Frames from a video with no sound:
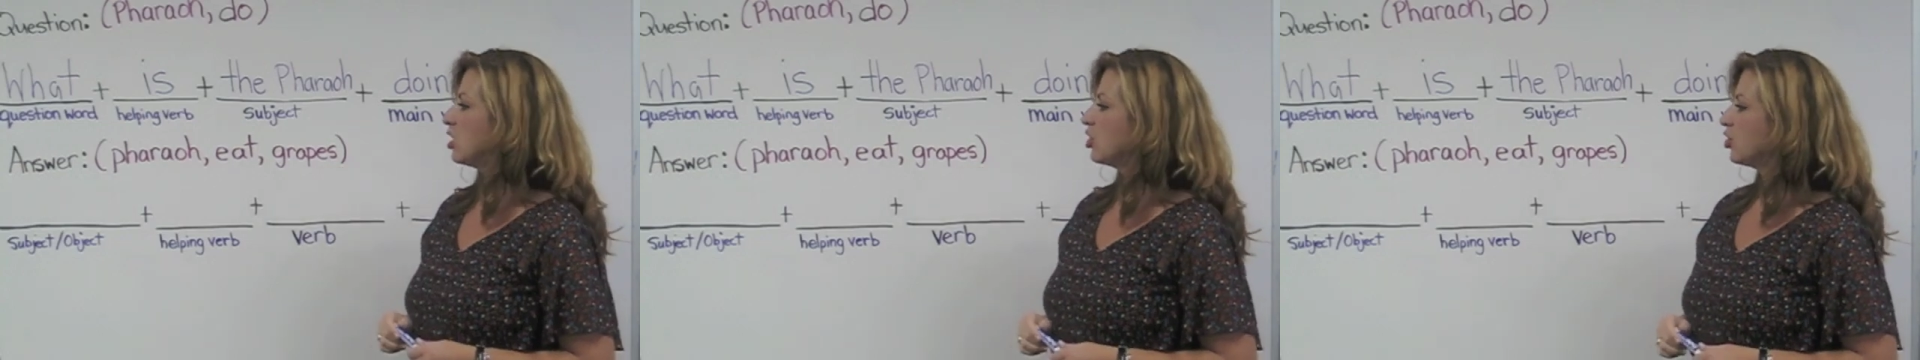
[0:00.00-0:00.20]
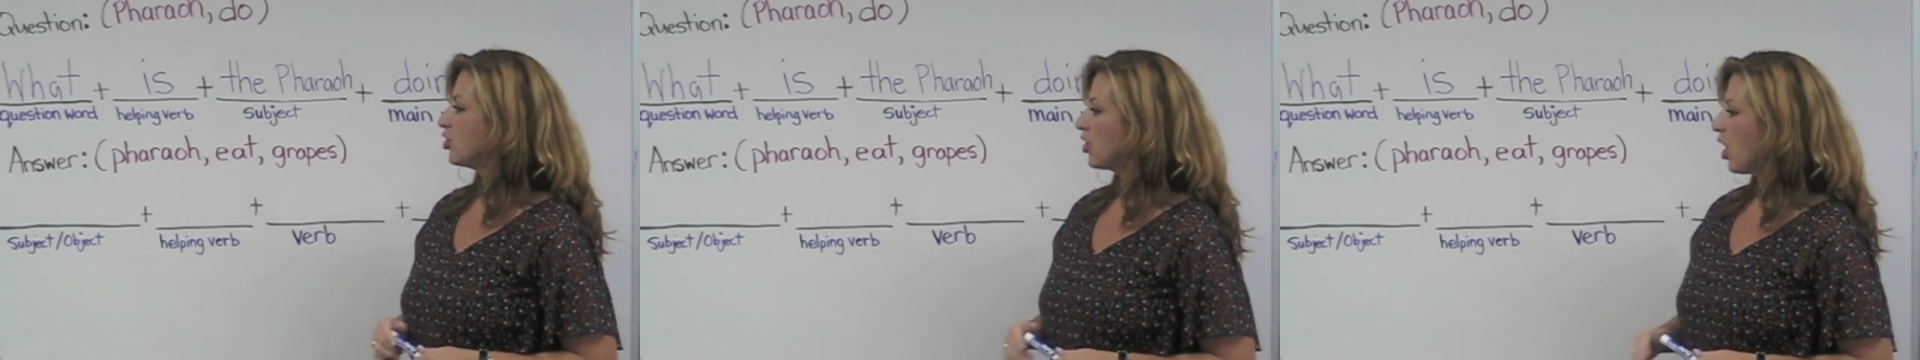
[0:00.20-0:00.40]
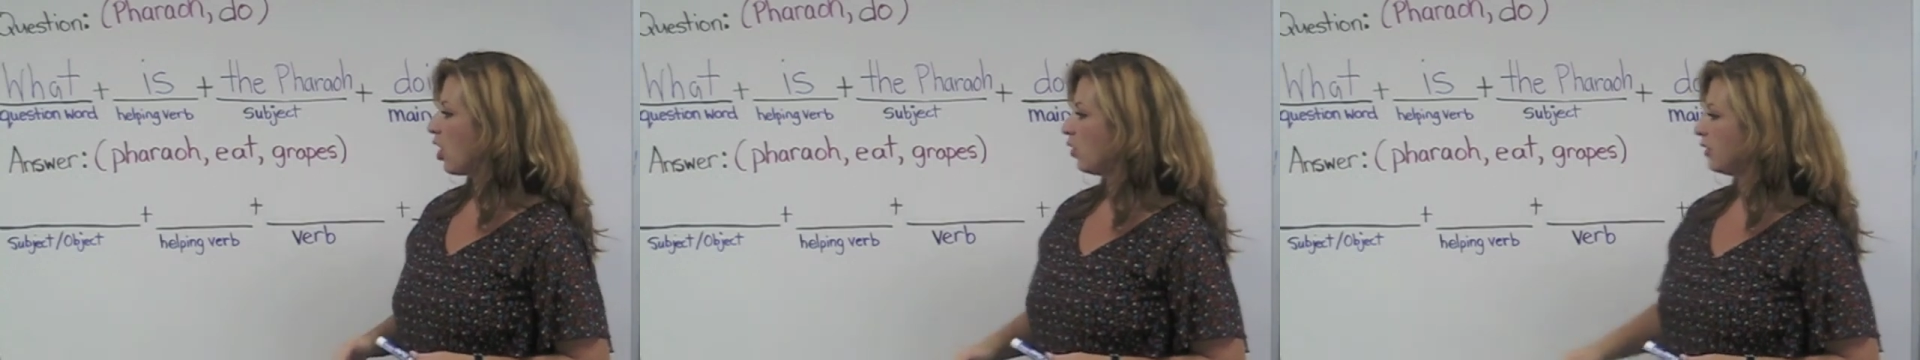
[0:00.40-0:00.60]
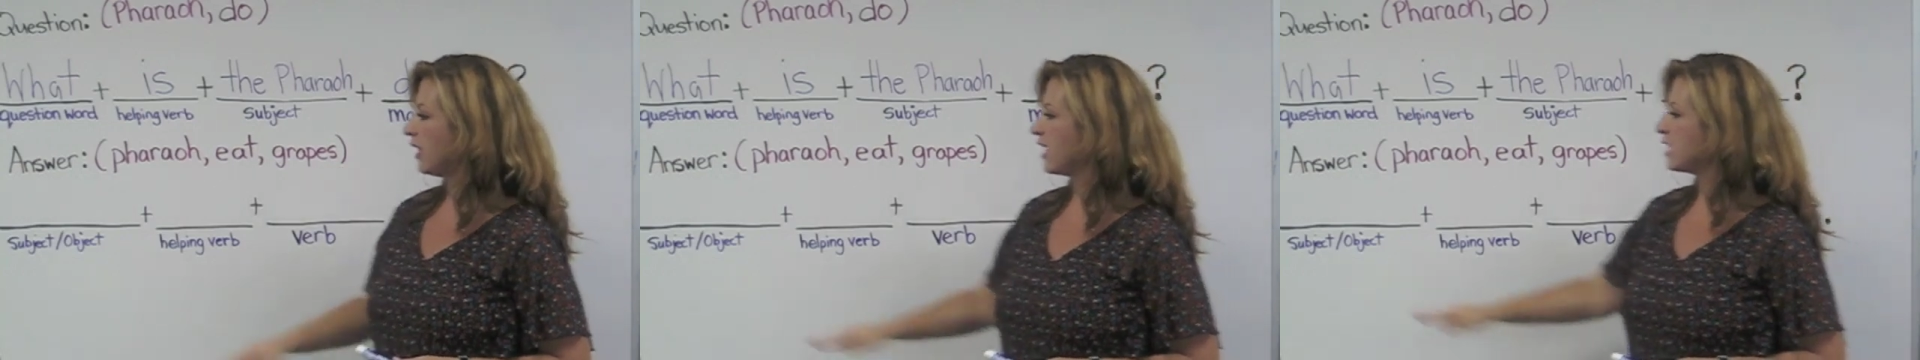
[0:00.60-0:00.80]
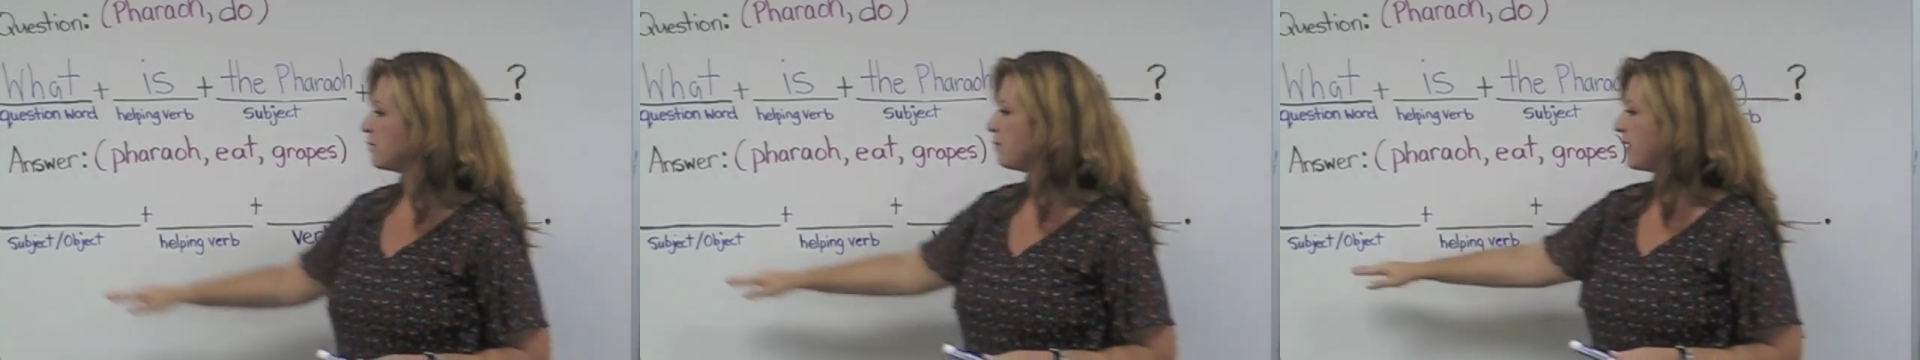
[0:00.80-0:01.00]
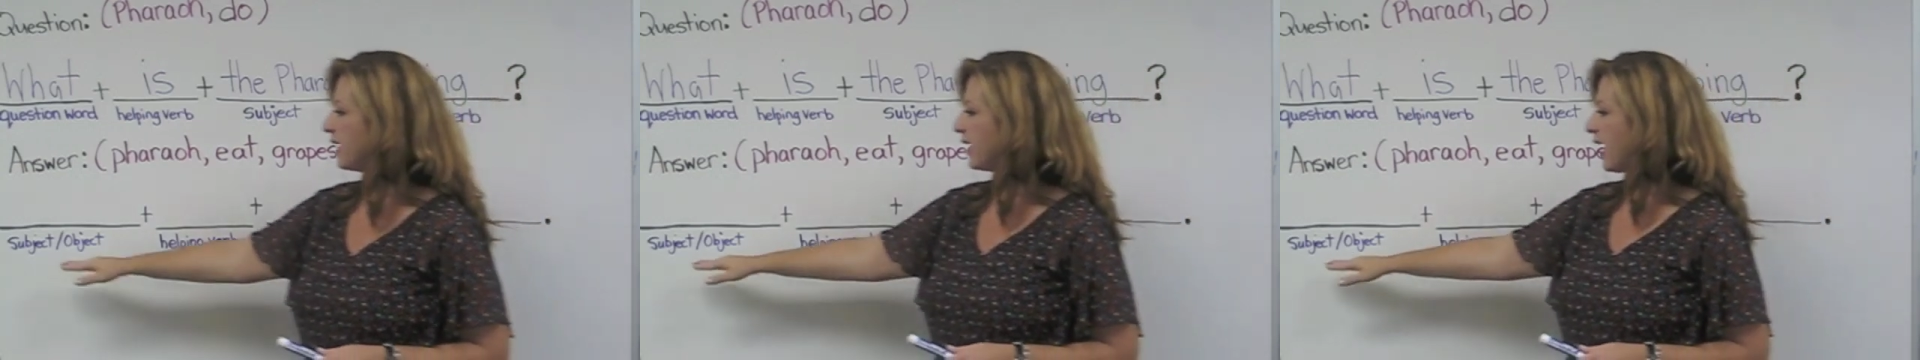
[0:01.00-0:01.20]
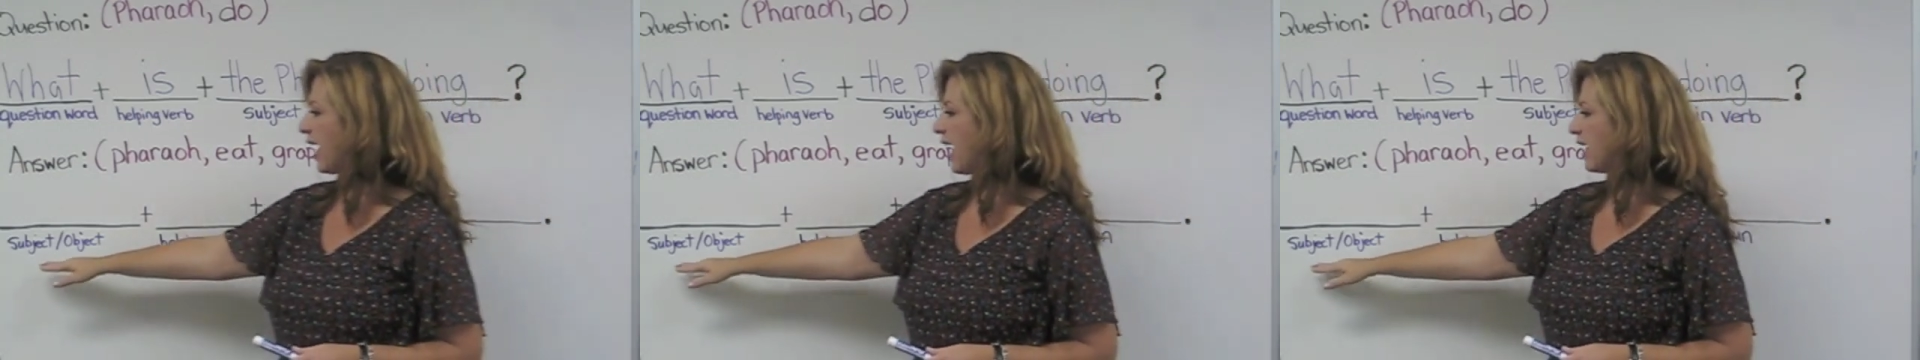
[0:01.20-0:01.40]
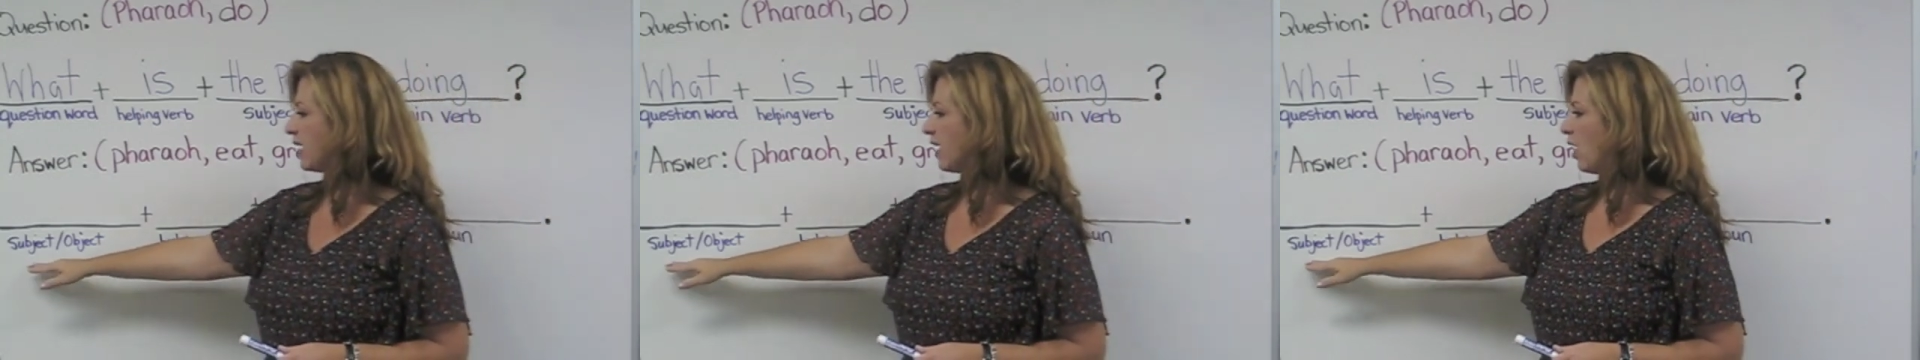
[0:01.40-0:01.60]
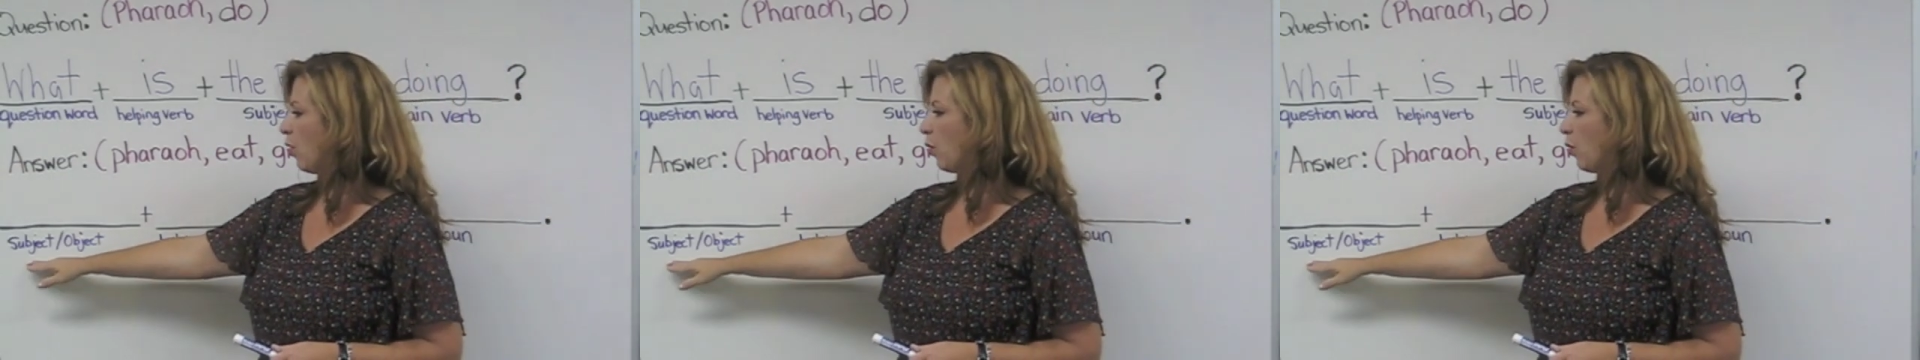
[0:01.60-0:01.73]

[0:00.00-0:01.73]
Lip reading: So let's begin